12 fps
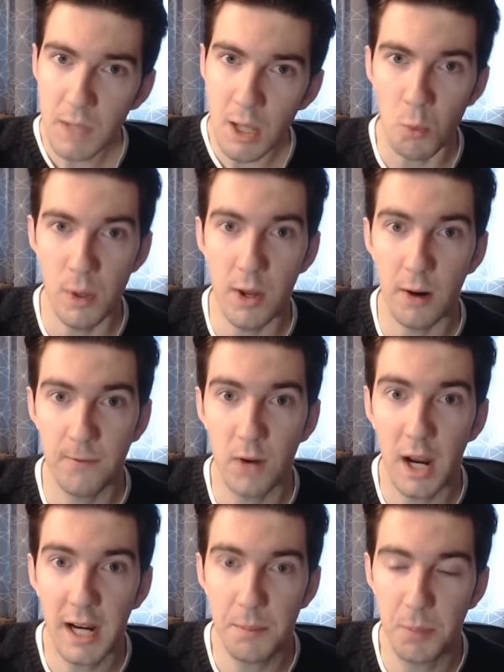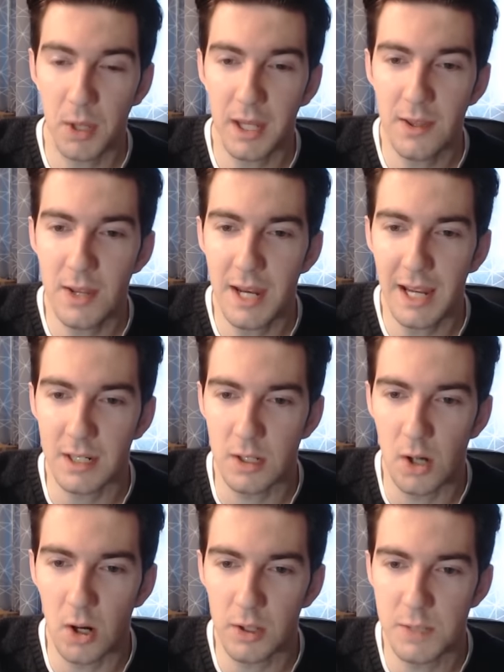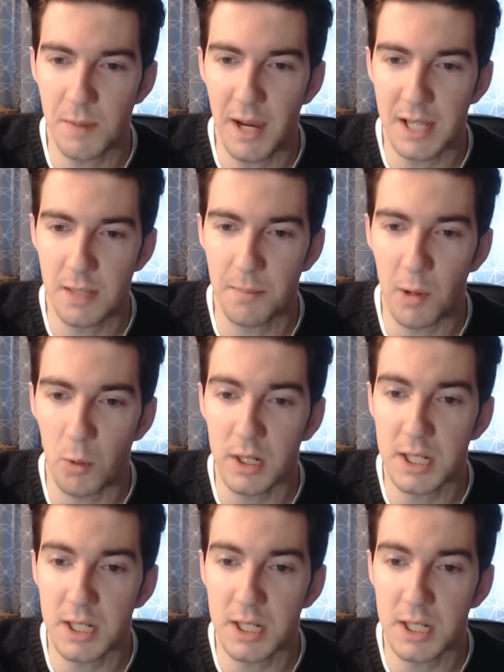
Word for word: With our Friday play of the day in college basketball, we're going to